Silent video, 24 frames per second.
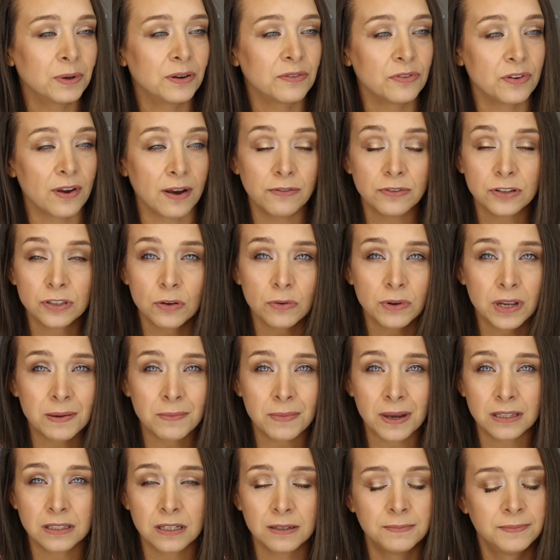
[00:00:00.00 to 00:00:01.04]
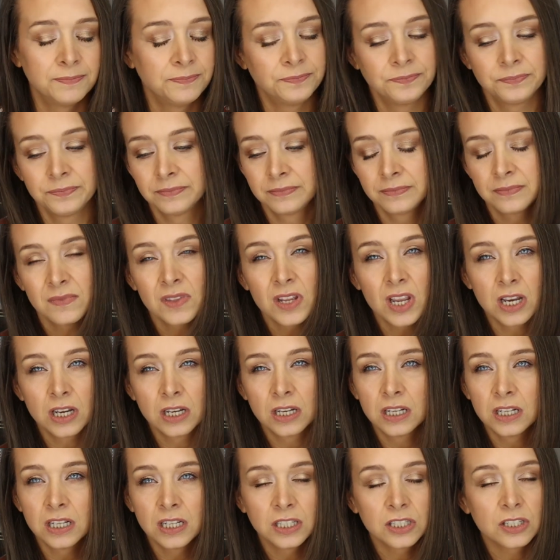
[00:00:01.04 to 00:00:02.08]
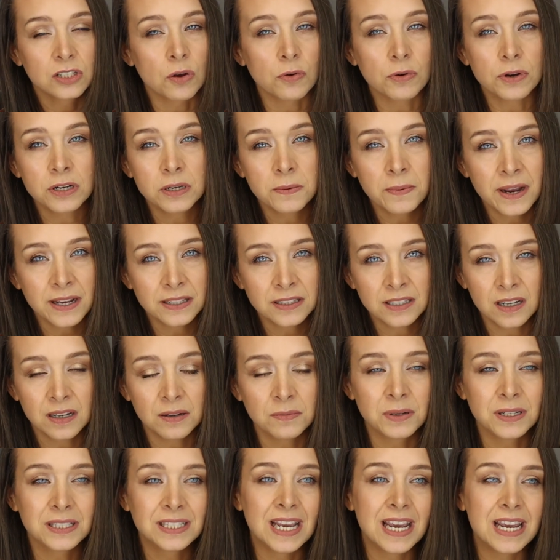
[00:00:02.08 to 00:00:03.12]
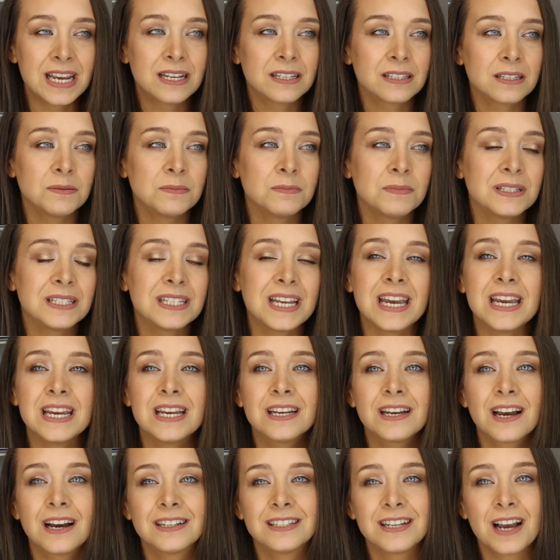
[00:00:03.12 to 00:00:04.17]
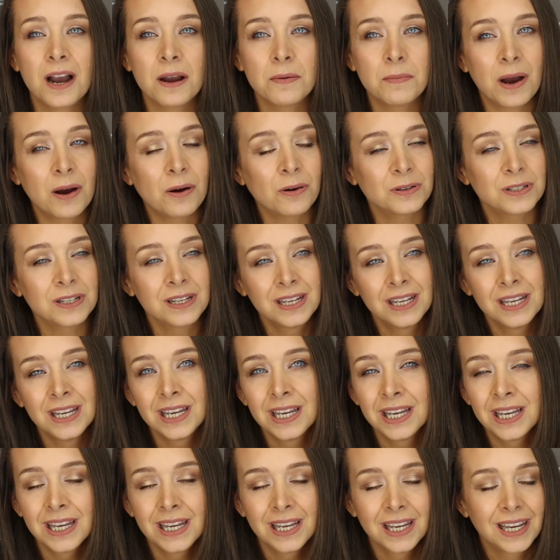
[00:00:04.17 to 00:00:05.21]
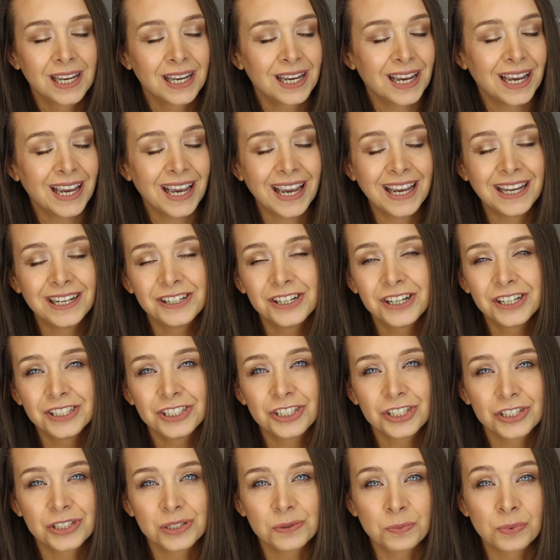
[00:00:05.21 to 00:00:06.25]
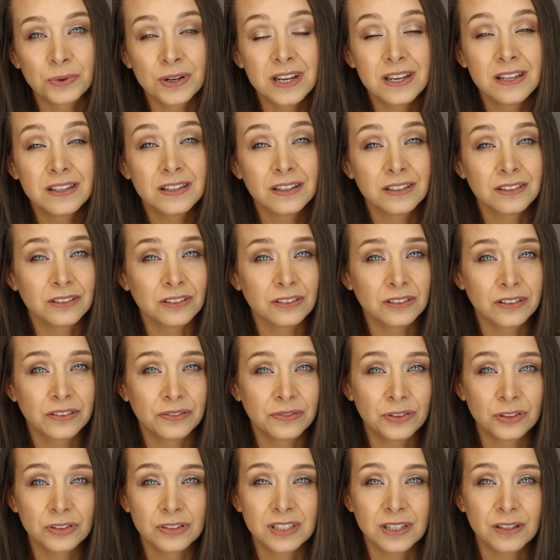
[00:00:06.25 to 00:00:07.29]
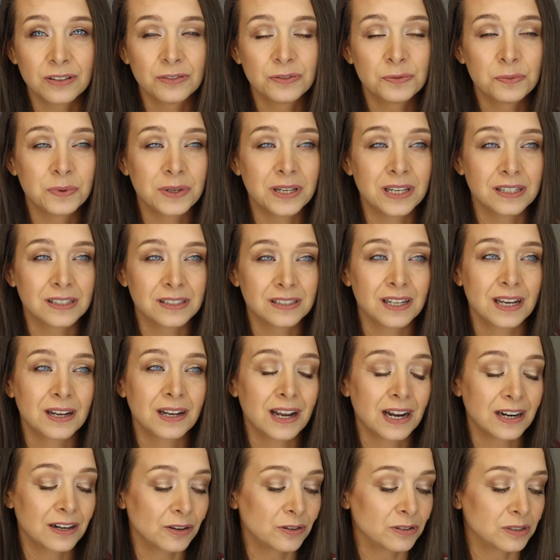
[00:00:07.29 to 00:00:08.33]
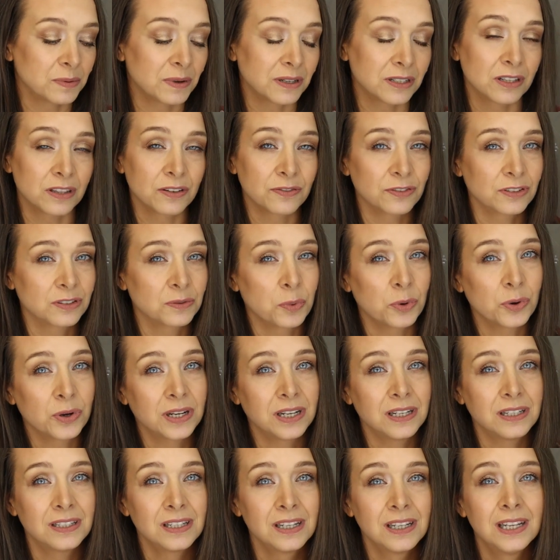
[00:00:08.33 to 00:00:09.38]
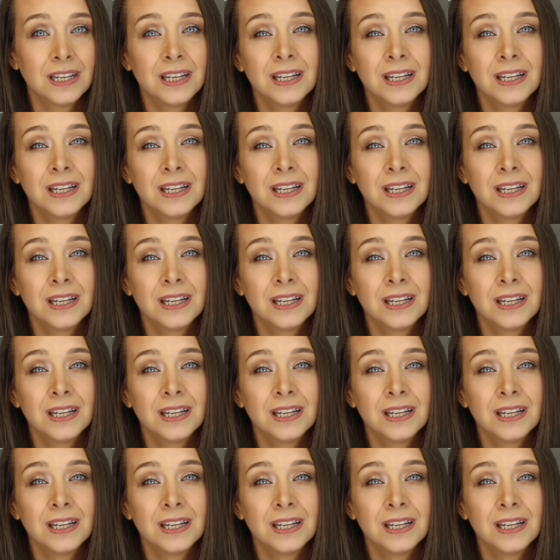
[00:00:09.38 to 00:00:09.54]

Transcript: but if you have a soaking bathtub, soak in your bathtub. Take a time out and just breathe and love yourself, because that kind of goes back to the first point.